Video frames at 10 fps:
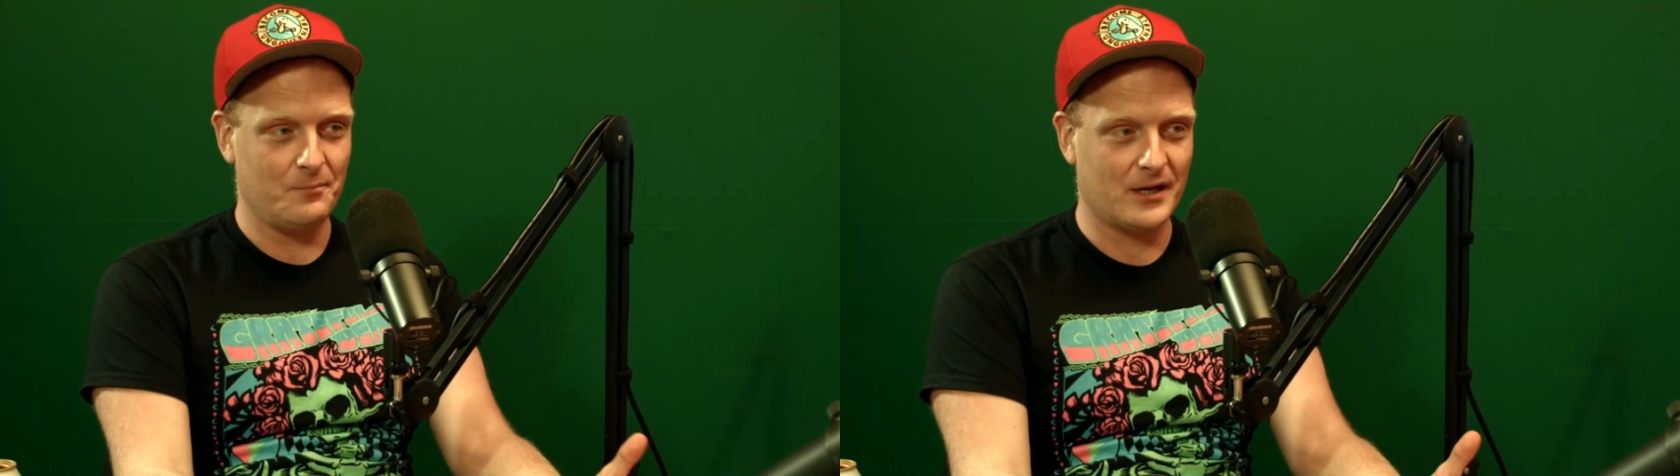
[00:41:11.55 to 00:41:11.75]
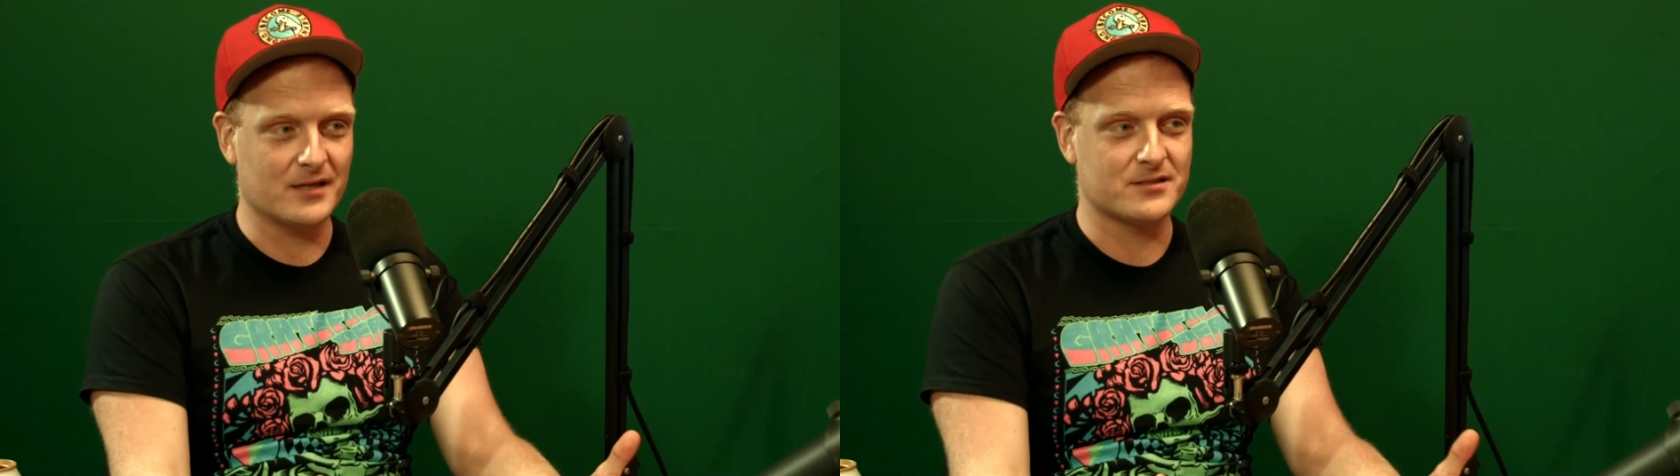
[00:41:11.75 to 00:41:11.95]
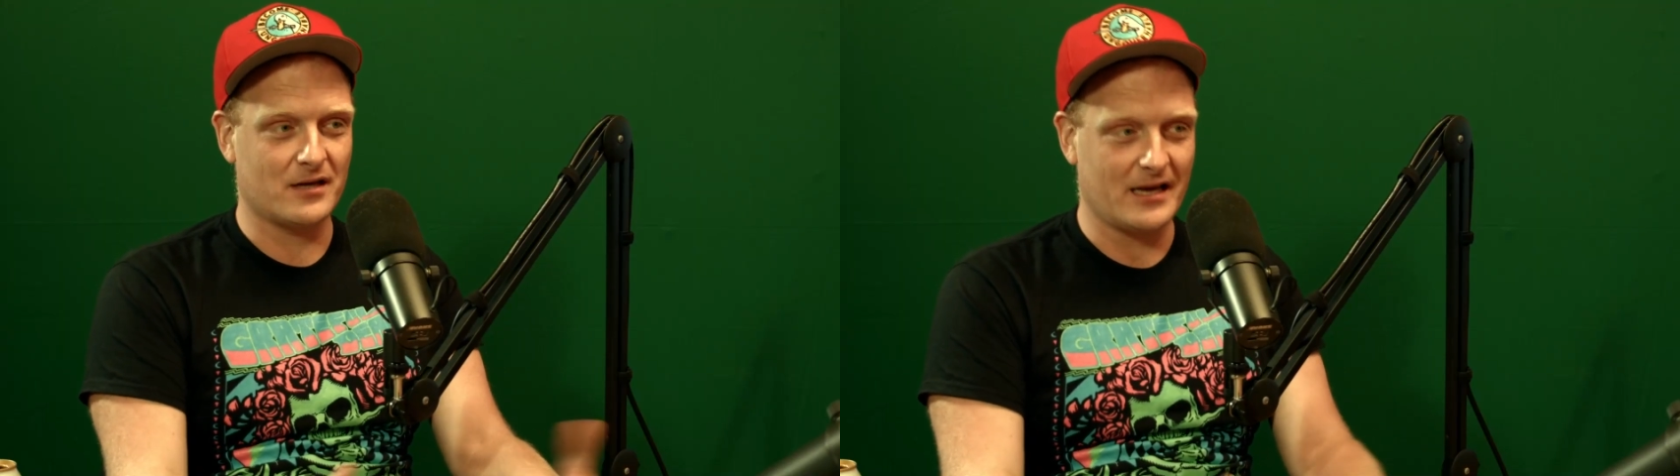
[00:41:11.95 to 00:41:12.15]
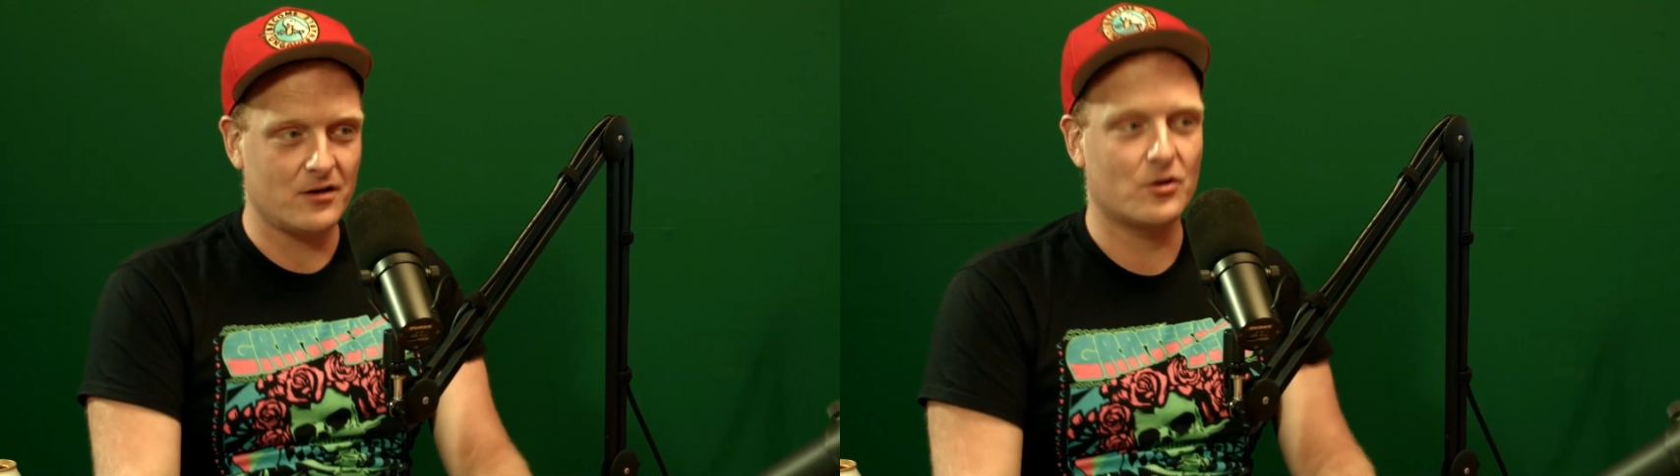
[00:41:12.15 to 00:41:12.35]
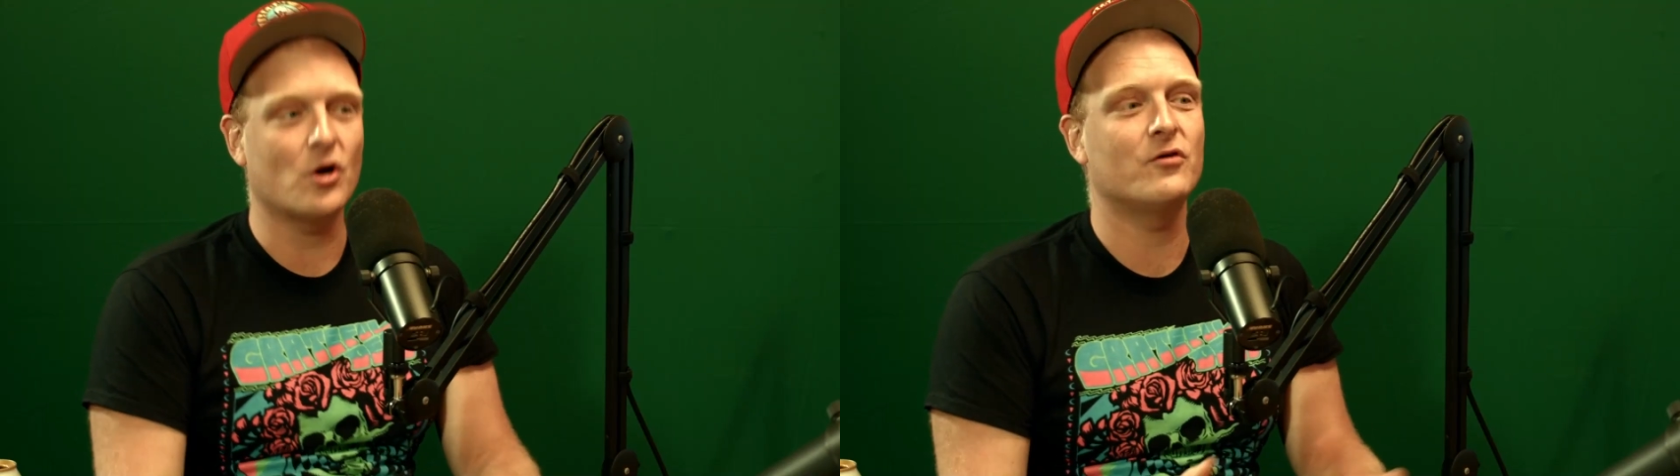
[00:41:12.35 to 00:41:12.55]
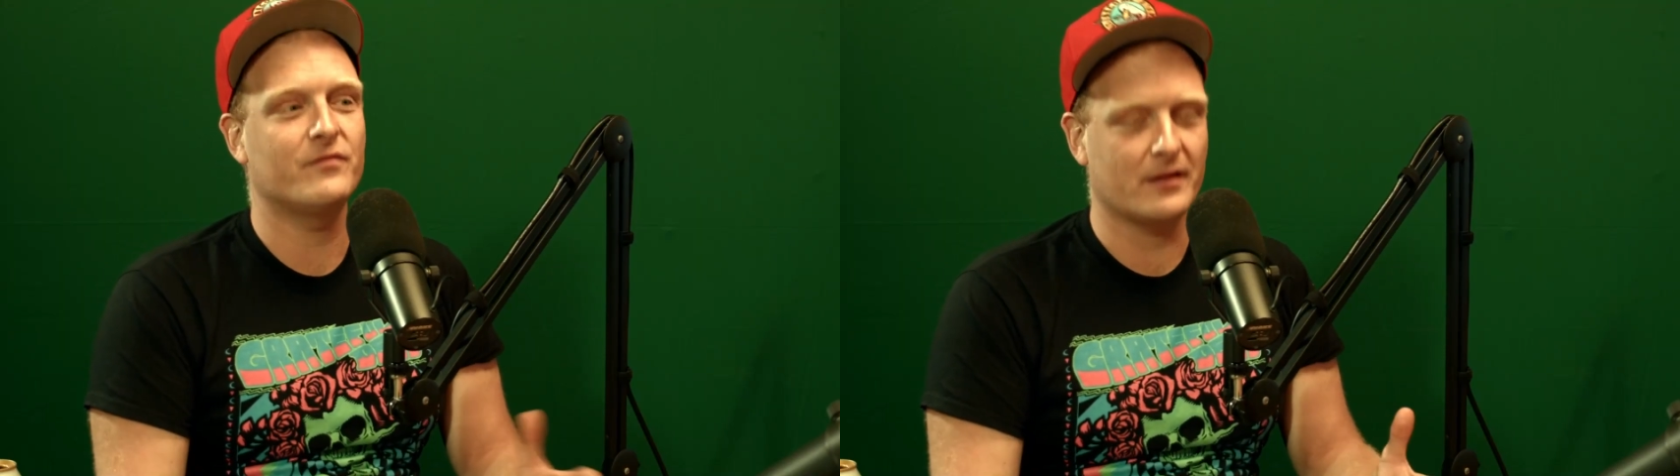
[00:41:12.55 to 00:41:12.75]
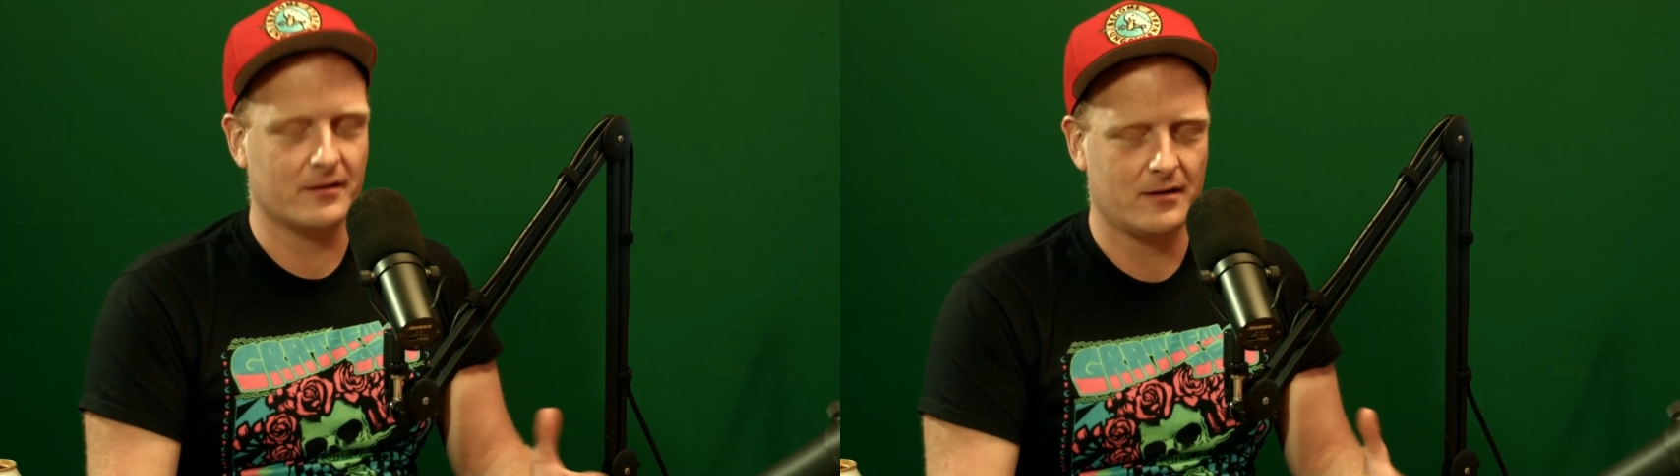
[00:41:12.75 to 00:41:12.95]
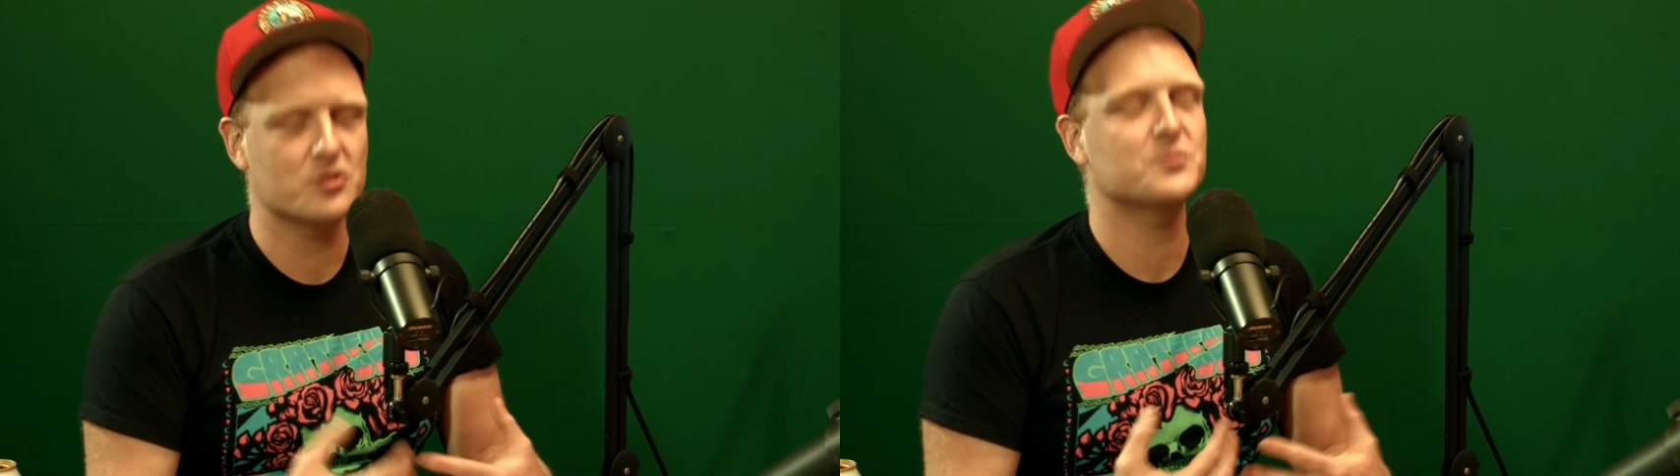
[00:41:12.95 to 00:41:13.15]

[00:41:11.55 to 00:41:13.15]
because in COVID, the years